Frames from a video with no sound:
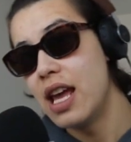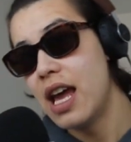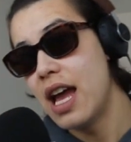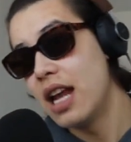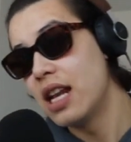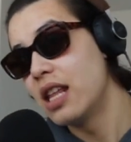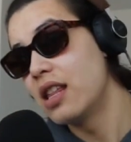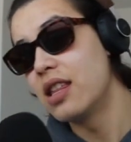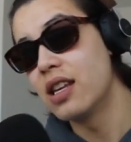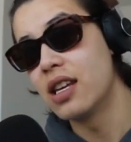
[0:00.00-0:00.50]

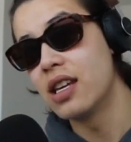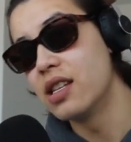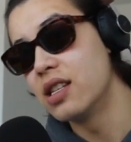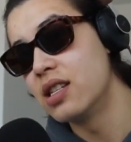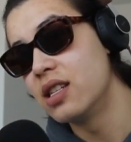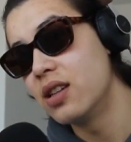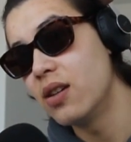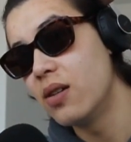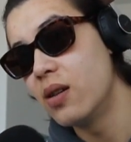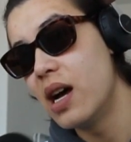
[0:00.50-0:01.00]
anything could
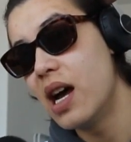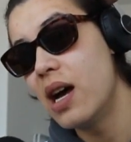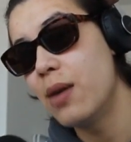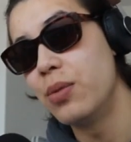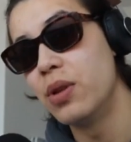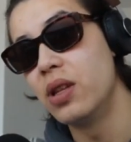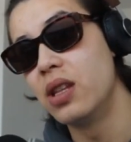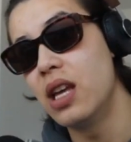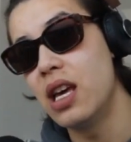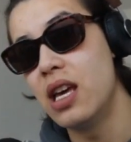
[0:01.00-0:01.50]
still
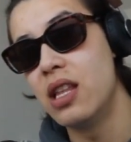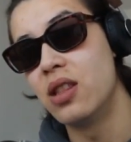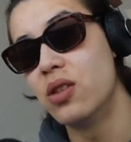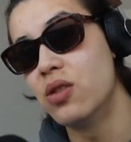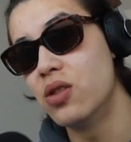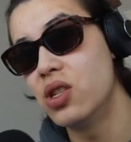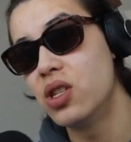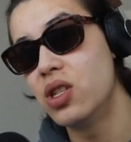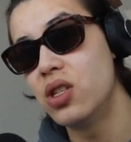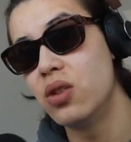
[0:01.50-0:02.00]
happen. And
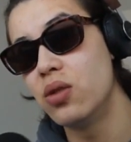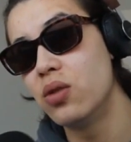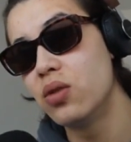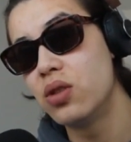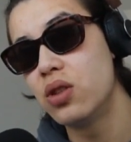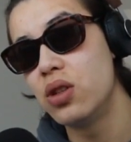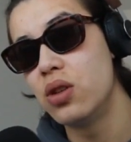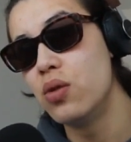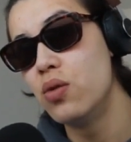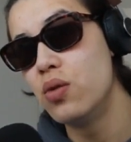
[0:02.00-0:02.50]
there's still
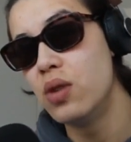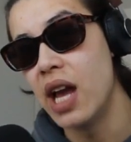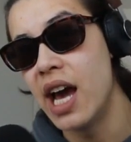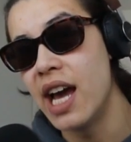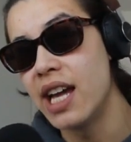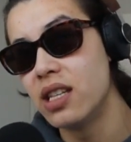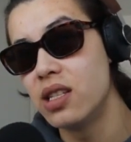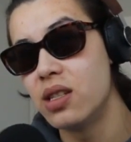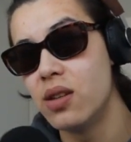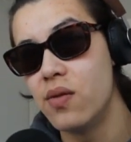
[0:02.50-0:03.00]
2
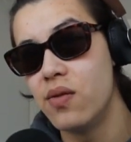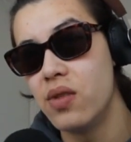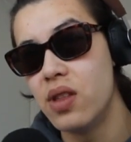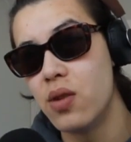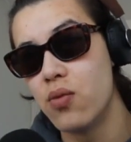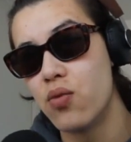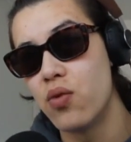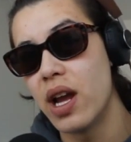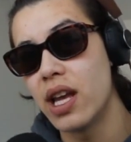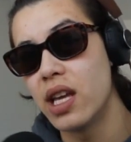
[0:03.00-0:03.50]
nights of
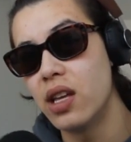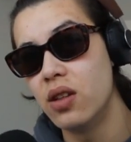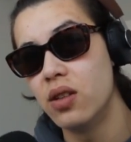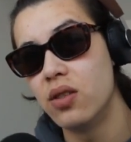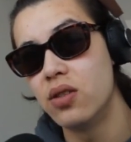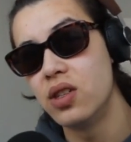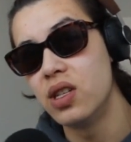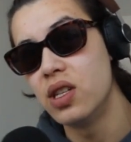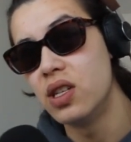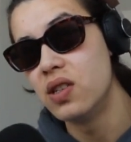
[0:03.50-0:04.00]
the
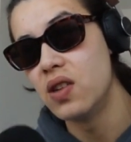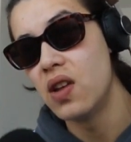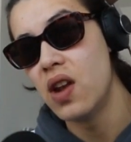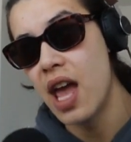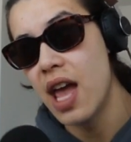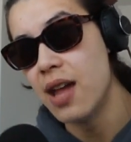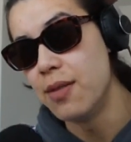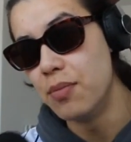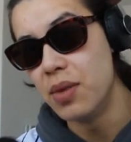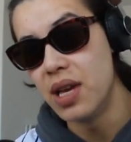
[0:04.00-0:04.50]
regular season
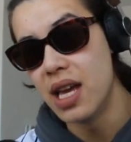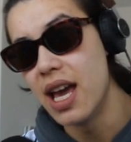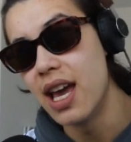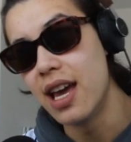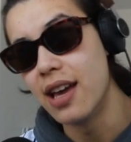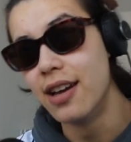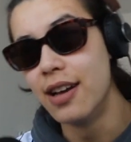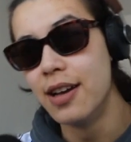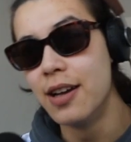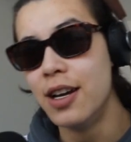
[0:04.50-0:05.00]

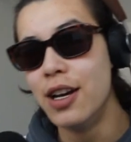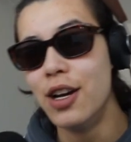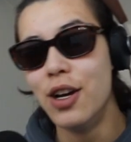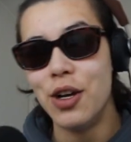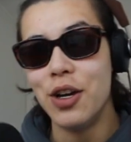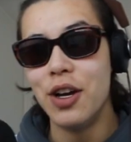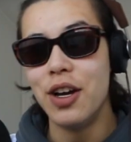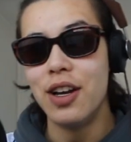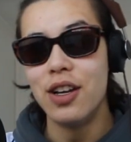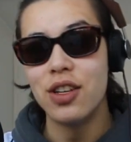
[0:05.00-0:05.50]
NBA.
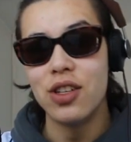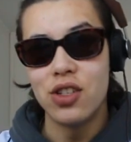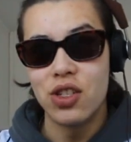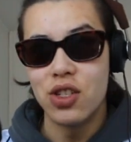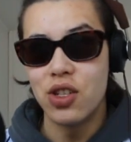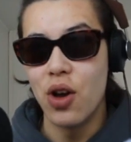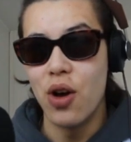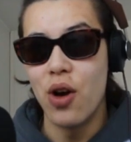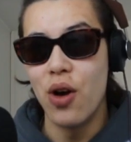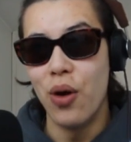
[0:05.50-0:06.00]

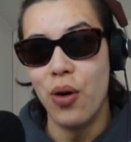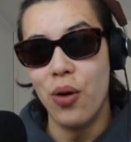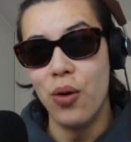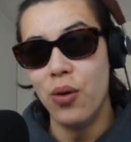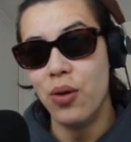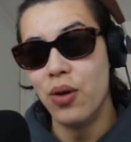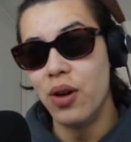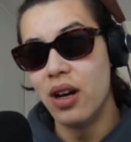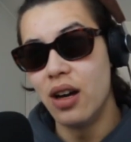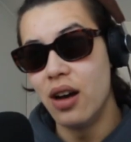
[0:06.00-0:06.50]

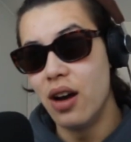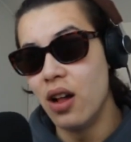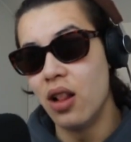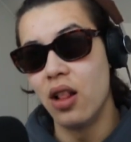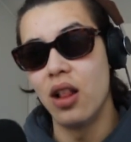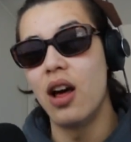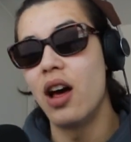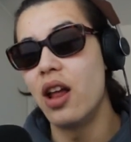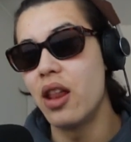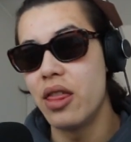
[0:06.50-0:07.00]
So a
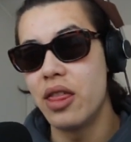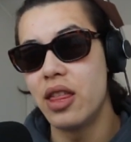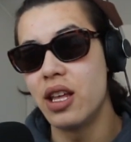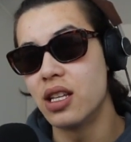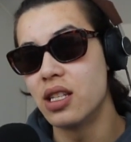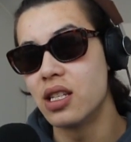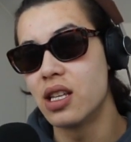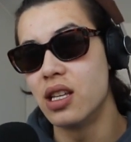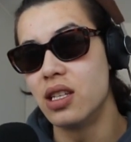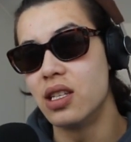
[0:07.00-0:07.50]
lot of
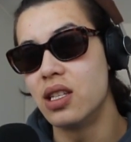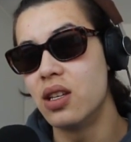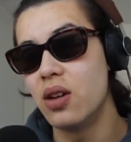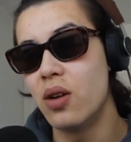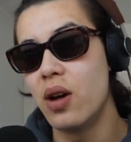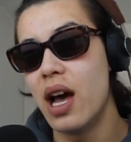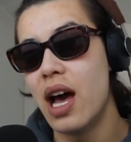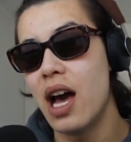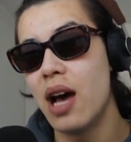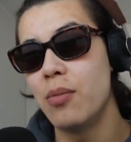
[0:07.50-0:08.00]
things could
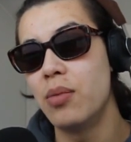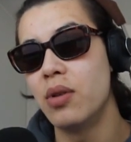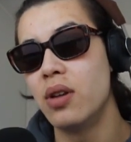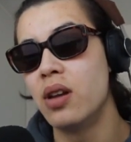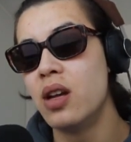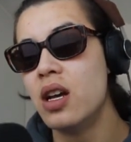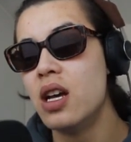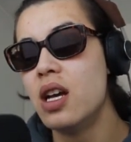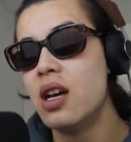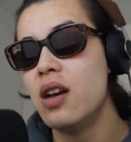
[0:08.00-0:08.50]
still
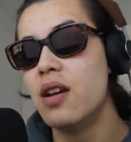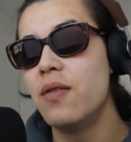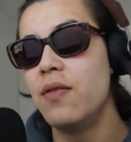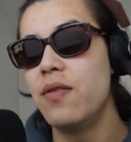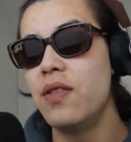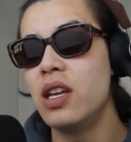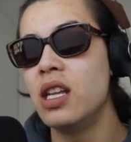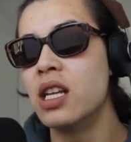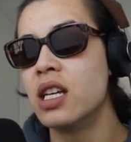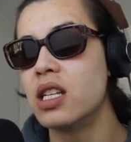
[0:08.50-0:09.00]
happen.
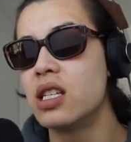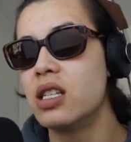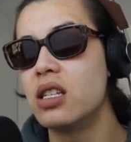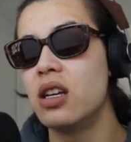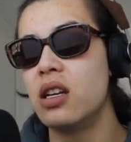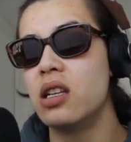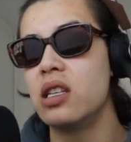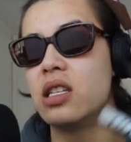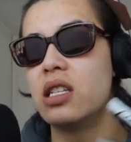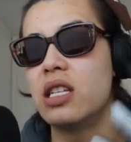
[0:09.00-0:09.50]
Phoenix
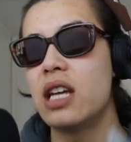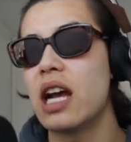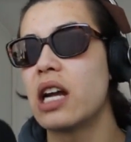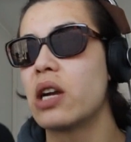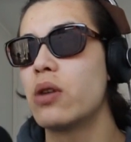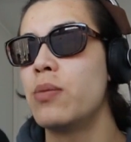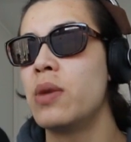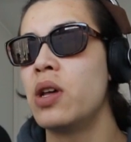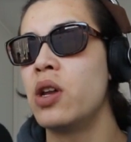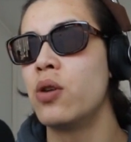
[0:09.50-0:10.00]
Suns,
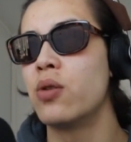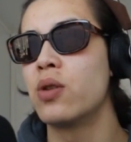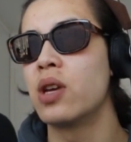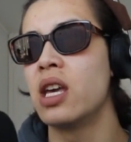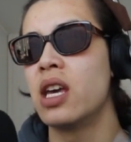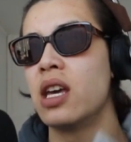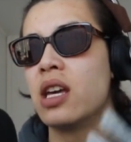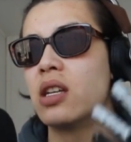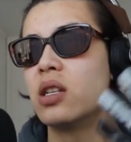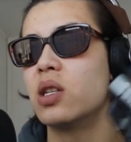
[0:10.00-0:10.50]
Sacramento
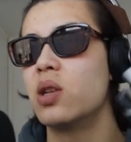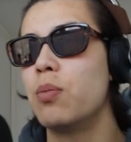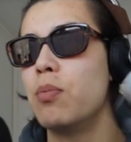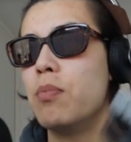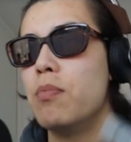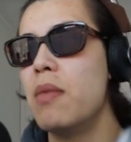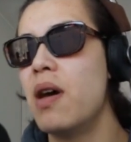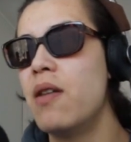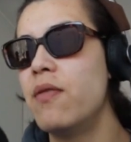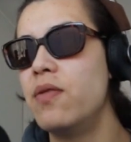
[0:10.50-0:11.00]
Kings,
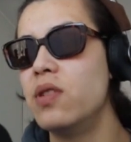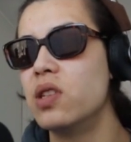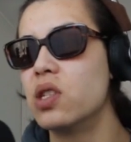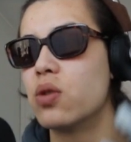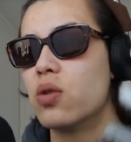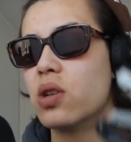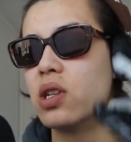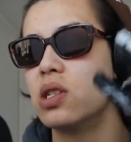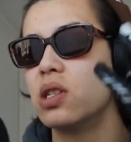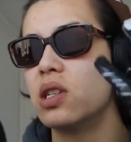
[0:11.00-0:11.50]
Memphis
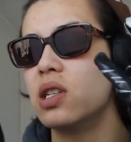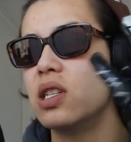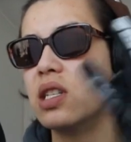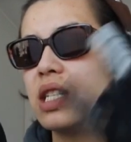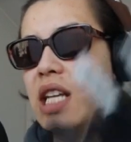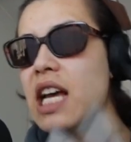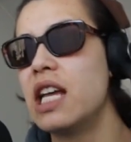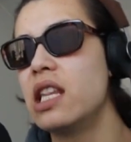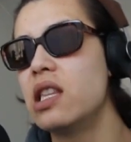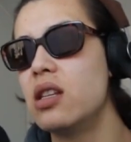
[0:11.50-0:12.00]

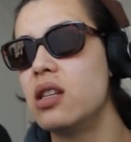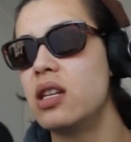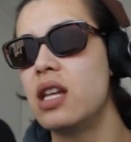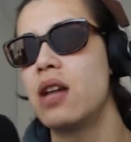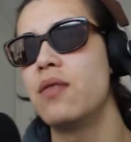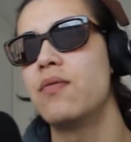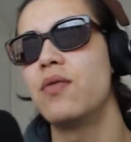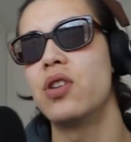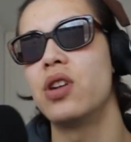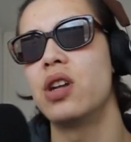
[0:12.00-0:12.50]
Grizzlies, and the
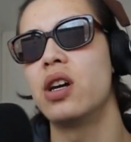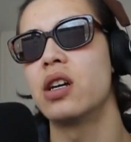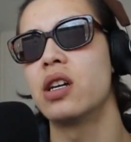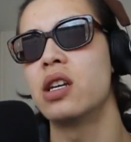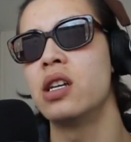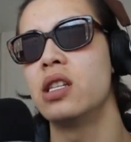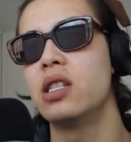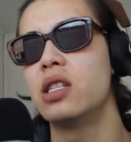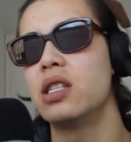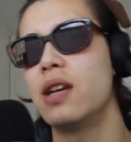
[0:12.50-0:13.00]
Denver
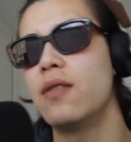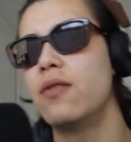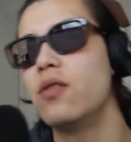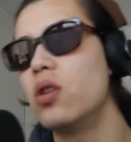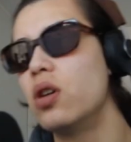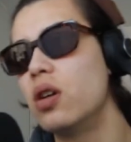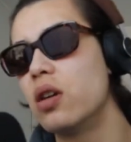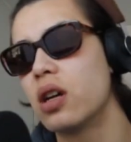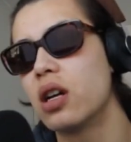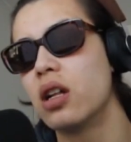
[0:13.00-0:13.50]
Nuggets have
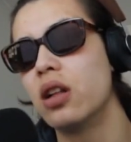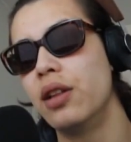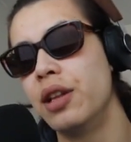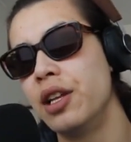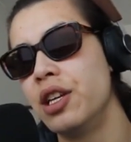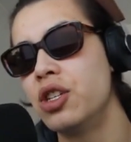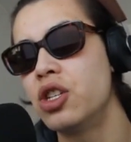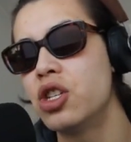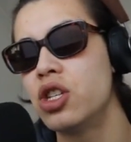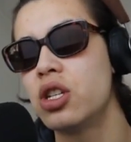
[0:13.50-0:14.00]
all
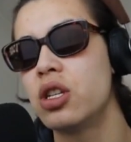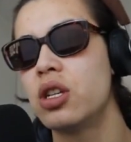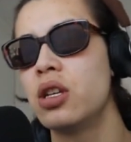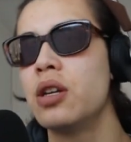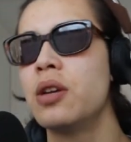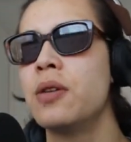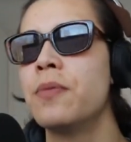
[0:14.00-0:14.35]
clinched